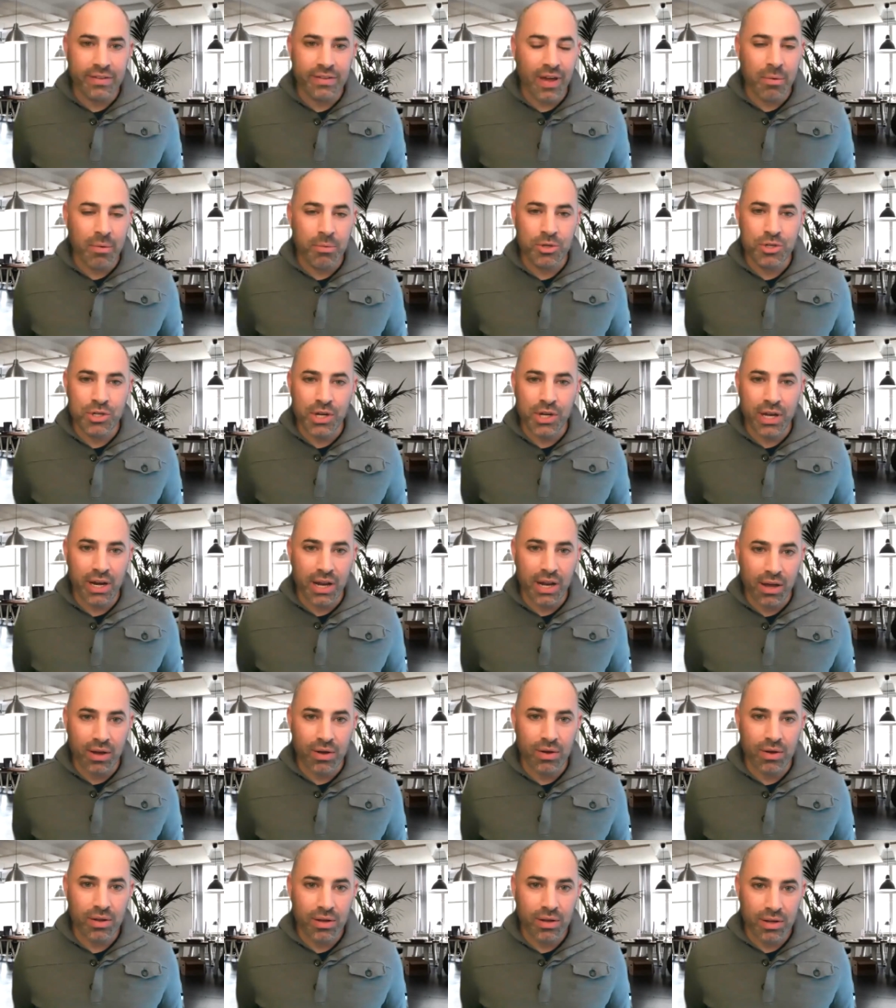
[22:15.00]
Otherwise, I
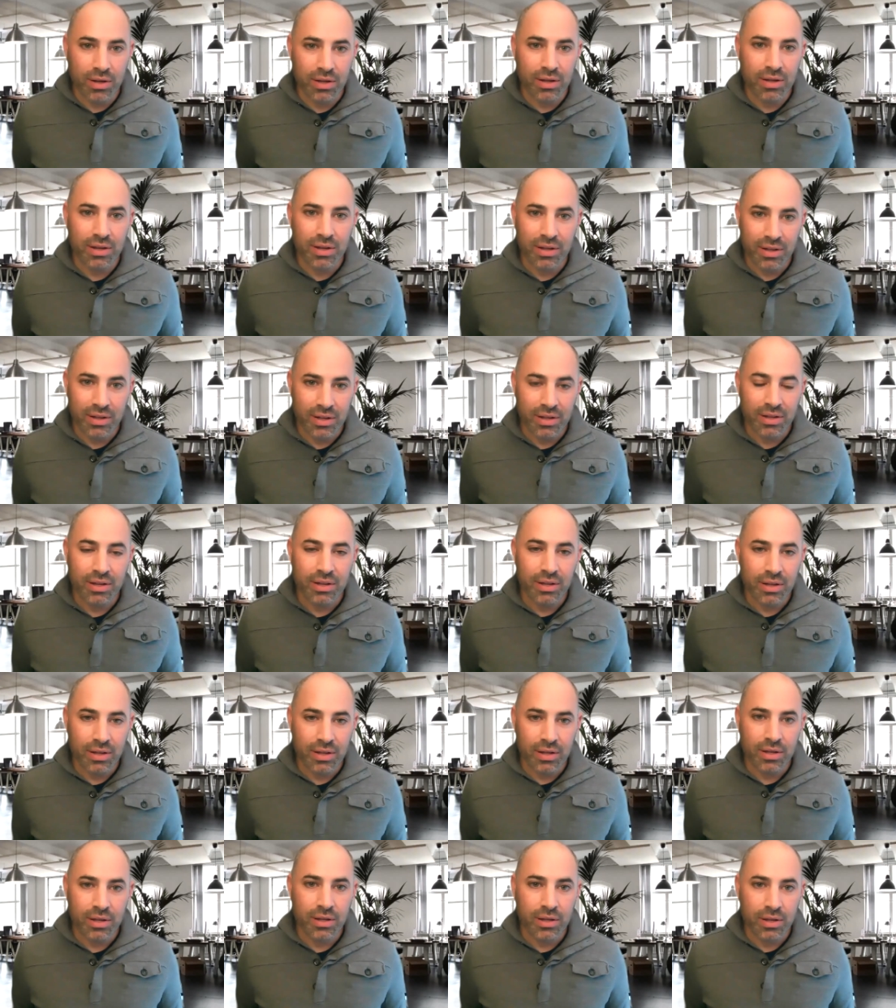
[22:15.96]
don't really
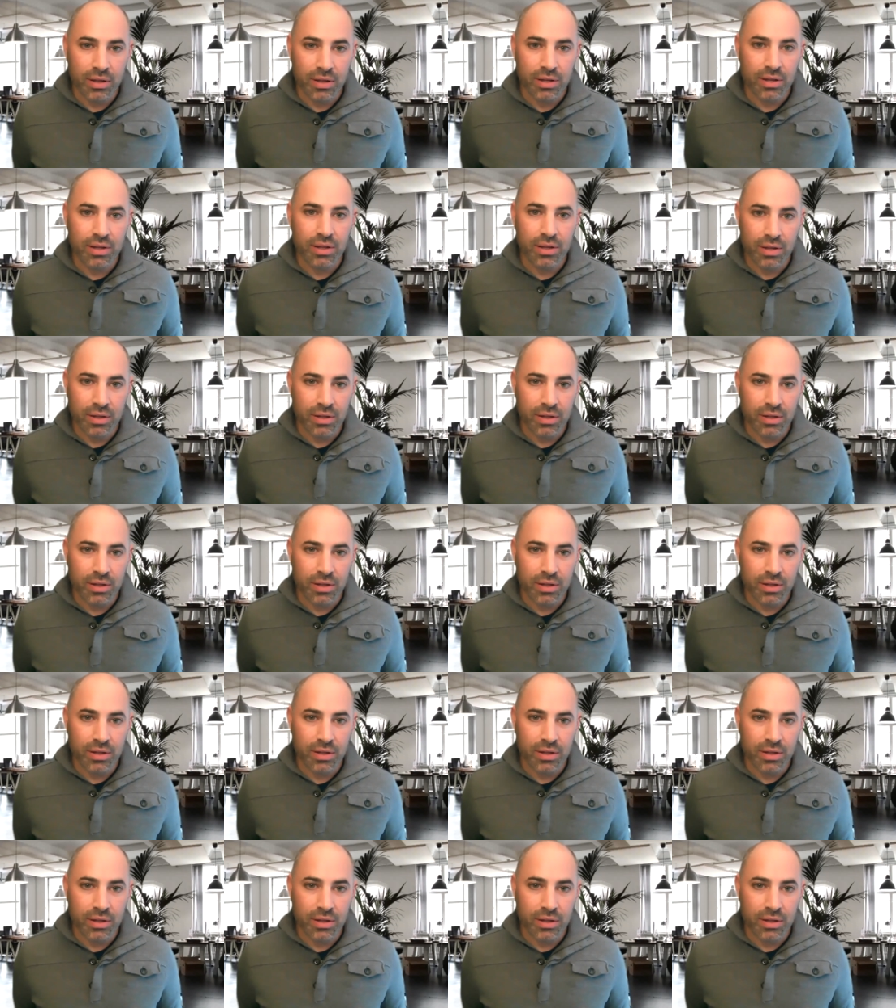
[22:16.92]
want to hear